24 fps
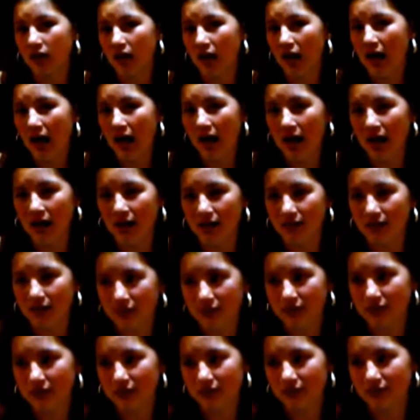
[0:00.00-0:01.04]
And
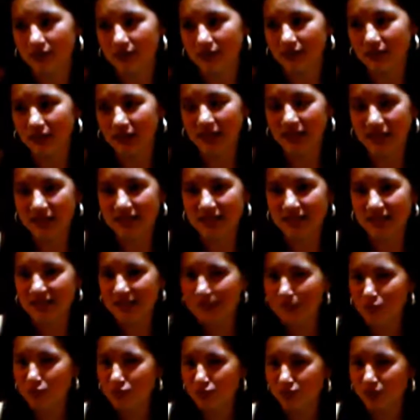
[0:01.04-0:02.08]
it's
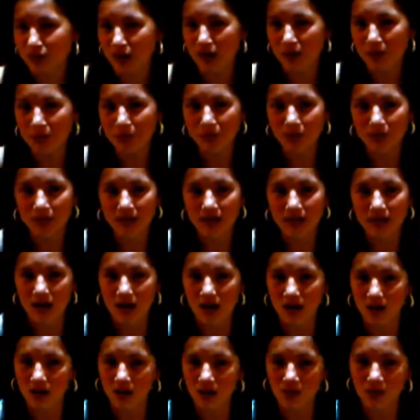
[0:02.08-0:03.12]
probably not
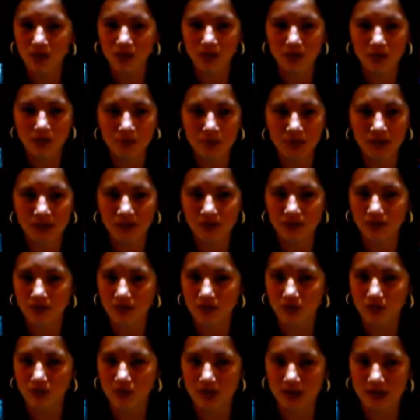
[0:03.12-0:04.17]
going to be the
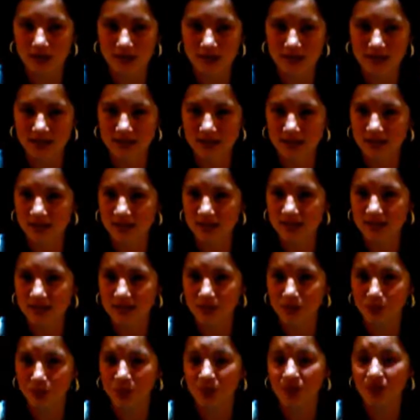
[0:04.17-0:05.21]
craziest because
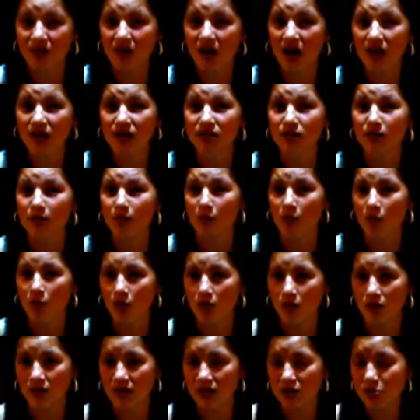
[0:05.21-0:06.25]
we've got some more.
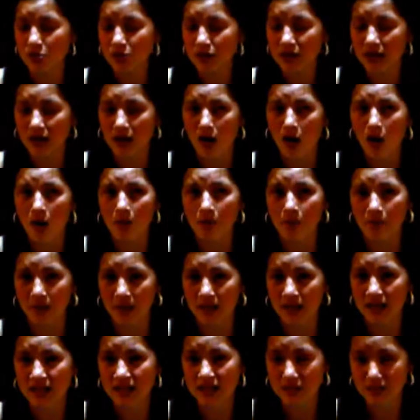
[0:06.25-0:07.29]
This was like our
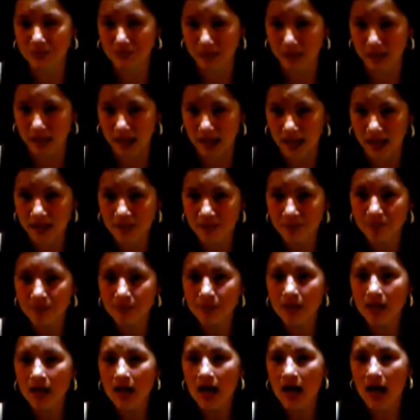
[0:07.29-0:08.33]
biggest play.
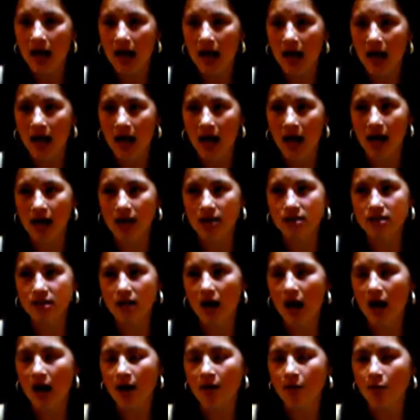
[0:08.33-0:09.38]
And
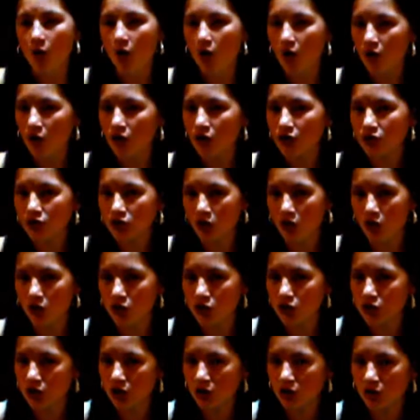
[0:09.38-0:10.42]
I'm
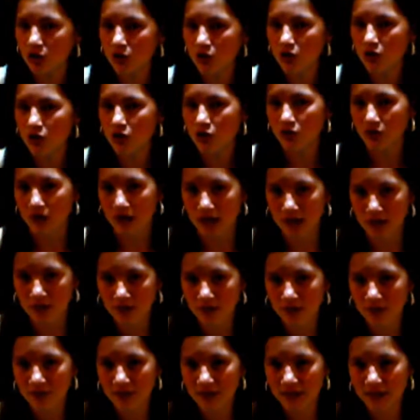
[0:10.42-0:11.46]
also the writer
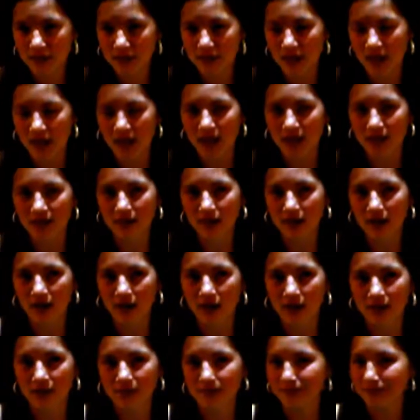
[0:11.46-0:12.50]
of it, and I
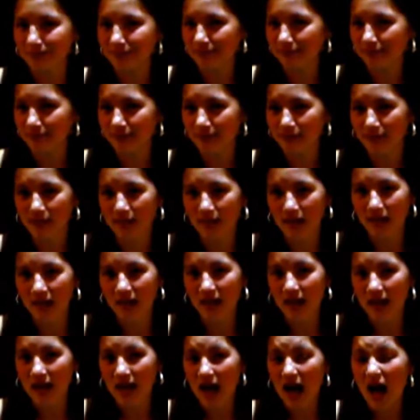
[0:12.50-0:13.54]

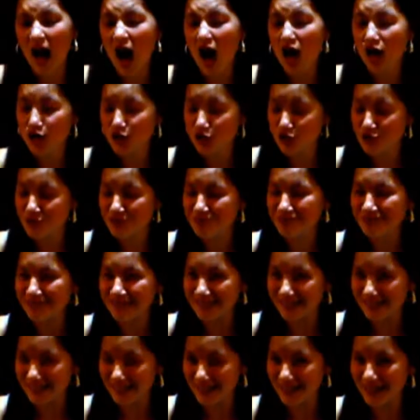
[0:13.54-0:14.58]
should
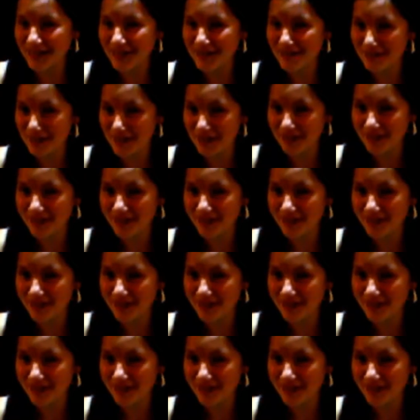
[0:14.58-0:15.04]
plan better,